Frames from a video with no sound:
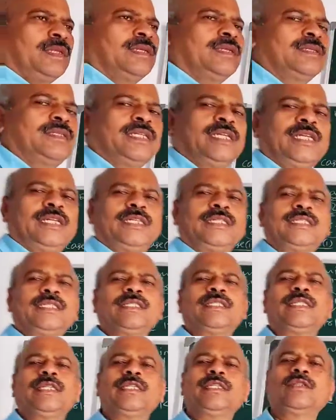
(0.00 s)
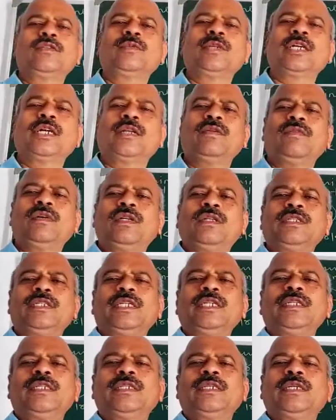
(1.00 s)
Series is said to be
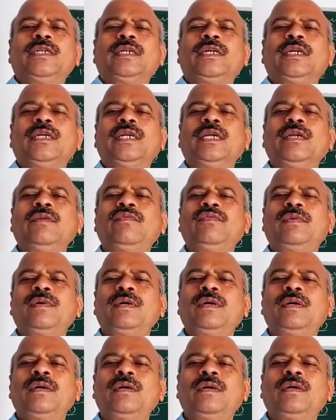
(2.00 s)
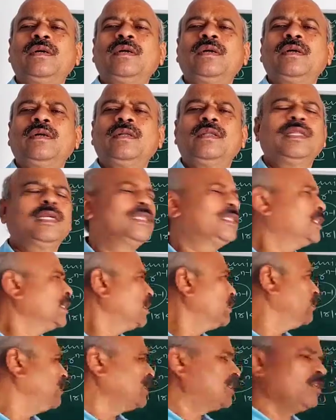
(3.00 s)
convergent if the
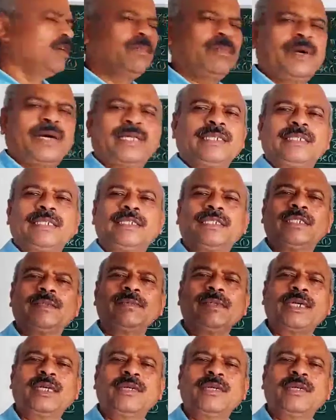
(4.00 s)
sequence of partial sum